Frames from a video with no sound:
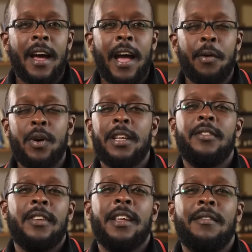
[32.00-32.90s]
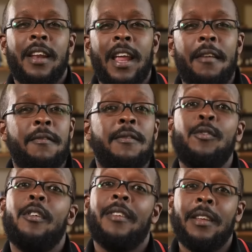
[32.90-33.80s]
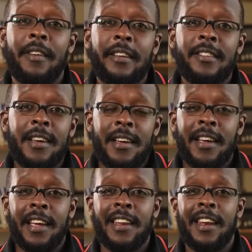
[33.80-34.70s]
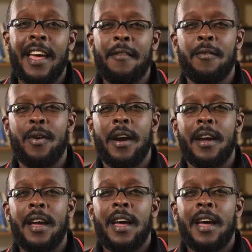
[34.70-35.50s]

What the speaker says: I wanted to live a life full of adventure and a life where